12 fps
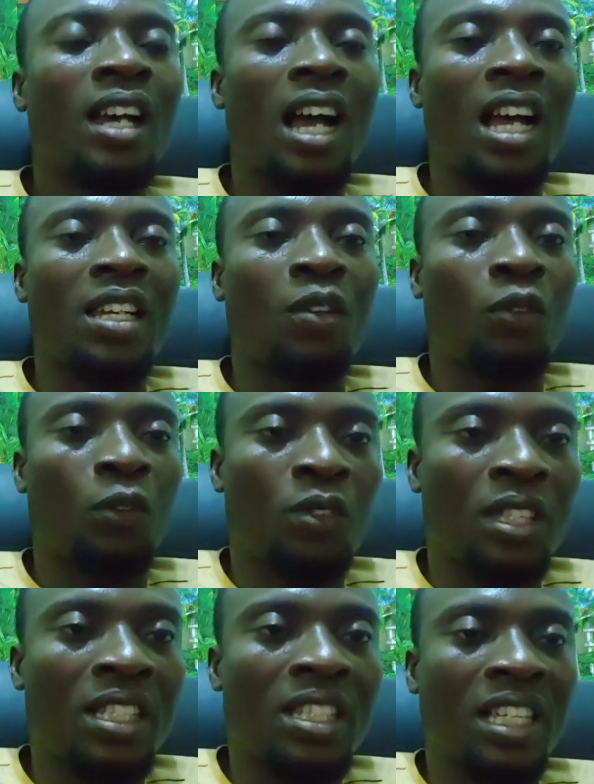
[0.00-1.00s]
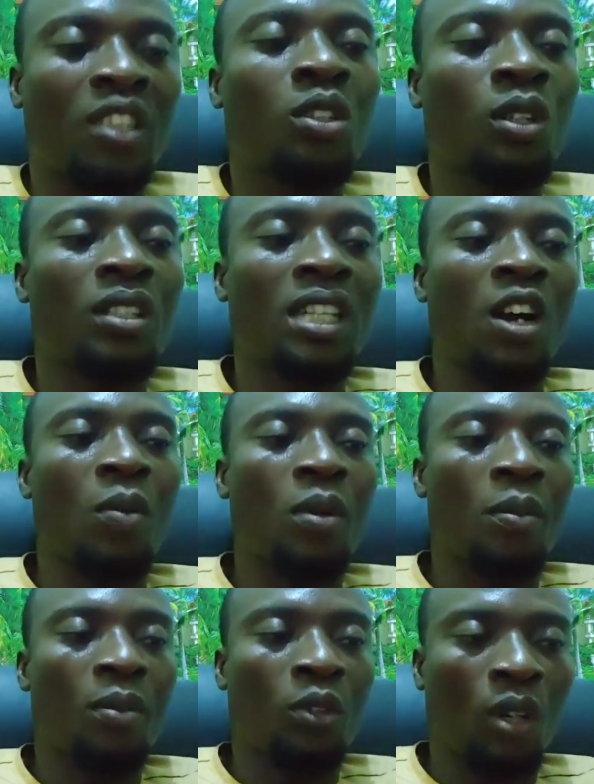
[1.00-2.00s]
and the 15th section that I'll
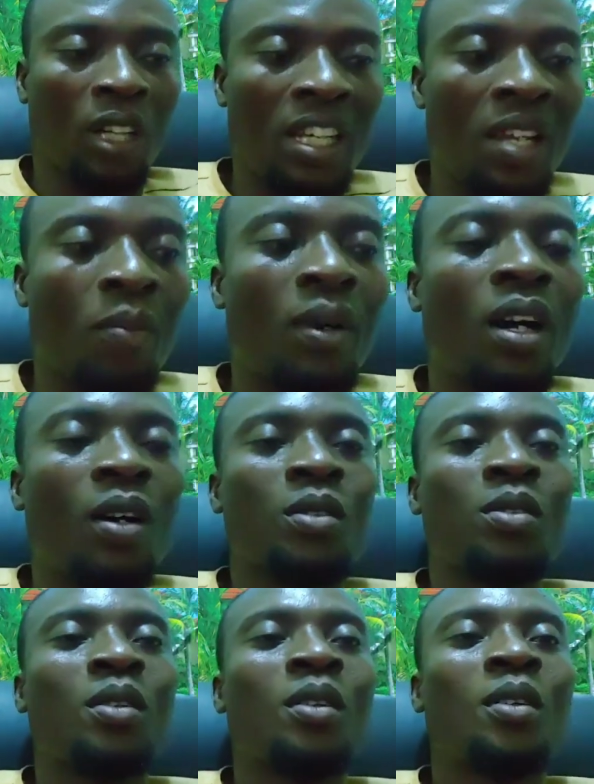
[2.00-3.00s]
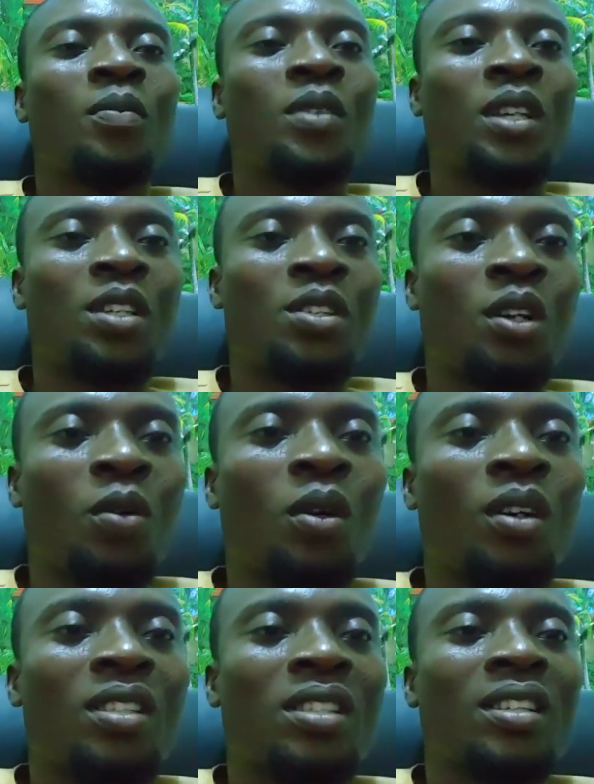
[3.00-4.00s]
be talking about is your
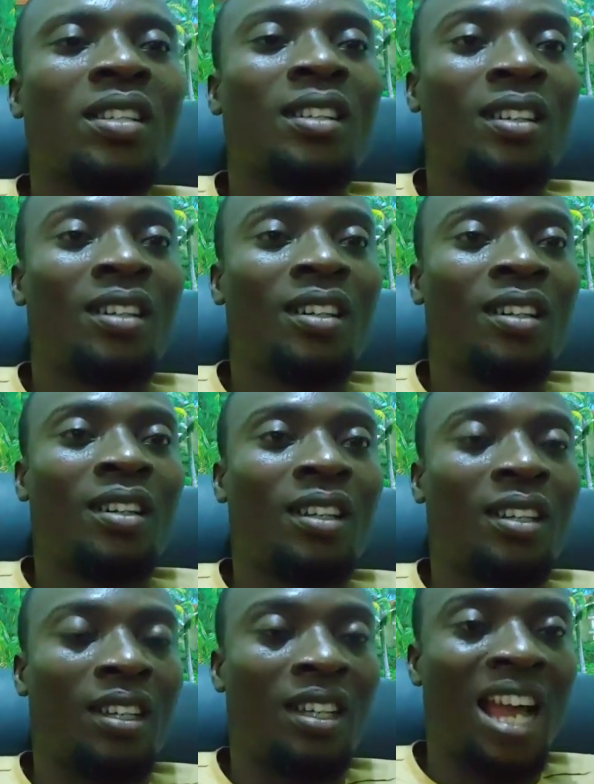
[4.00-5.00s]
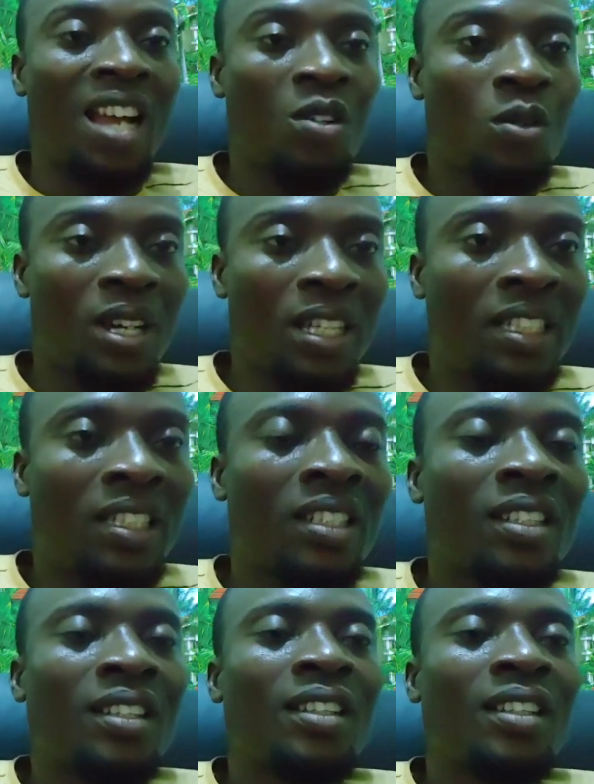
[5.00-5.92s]
words, language.